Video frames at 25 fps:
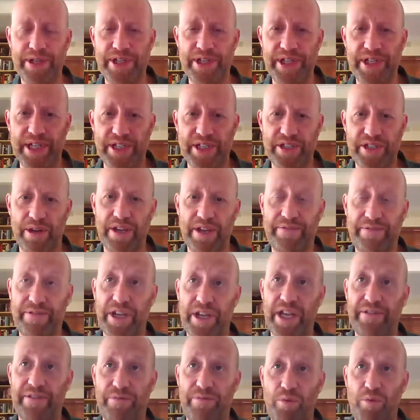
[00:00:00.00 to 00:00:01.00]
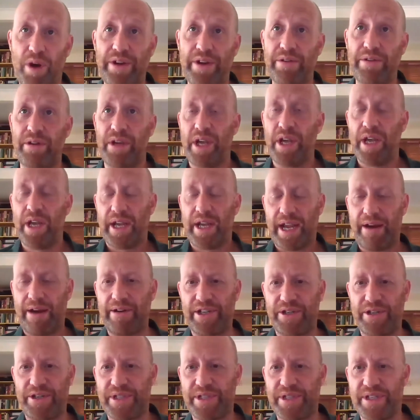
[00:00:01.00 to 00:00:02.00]
So if one
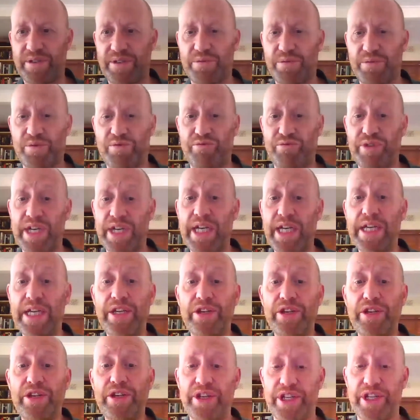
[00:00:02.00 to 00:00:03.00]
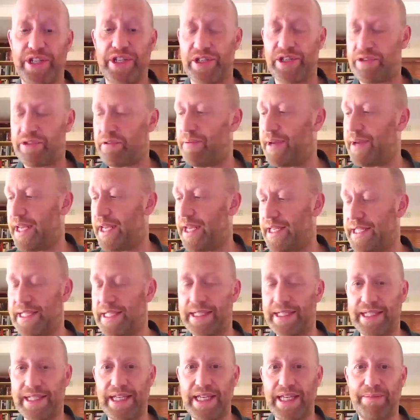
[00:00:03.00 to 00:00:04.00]
characteristic was really good at discriminating
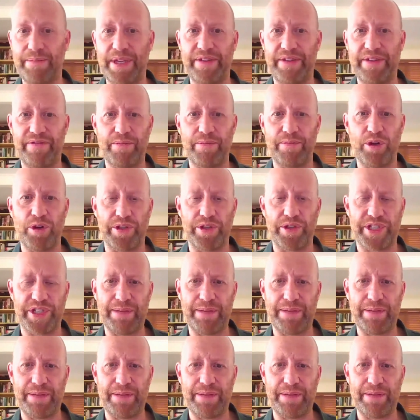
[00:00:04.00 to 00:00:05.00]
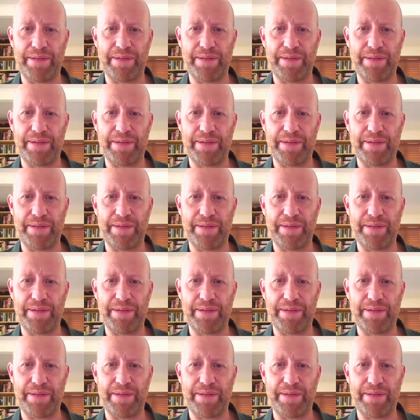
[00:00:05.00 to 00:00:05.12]
TB from not TB, you give it